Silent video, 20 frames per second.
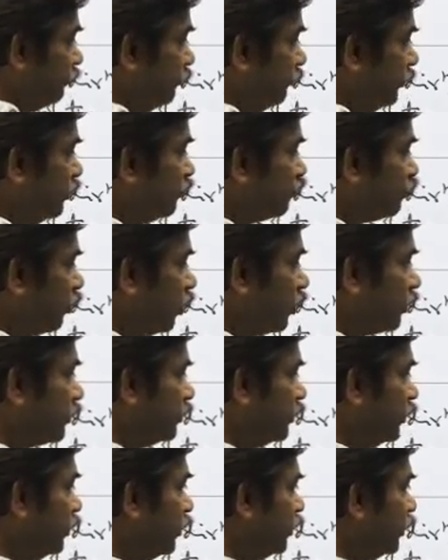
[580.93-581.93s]
means what
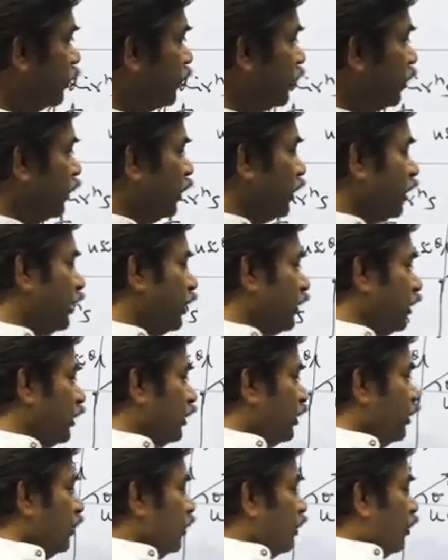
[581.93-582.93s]
ki,
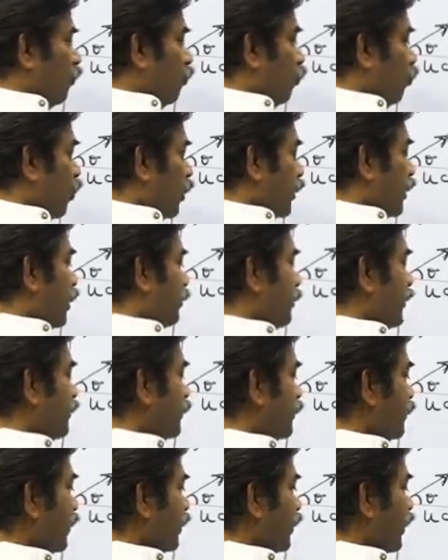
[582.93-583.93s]
what
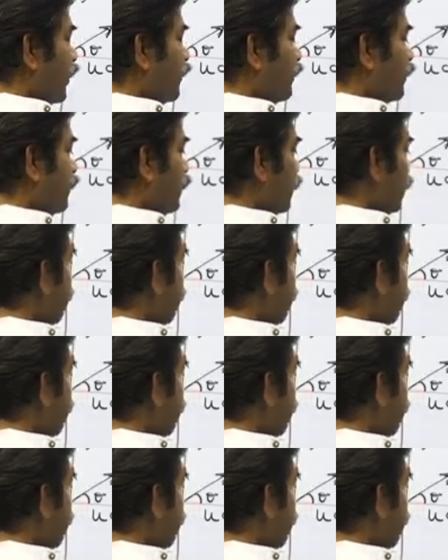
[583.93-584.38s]
happens here, like see,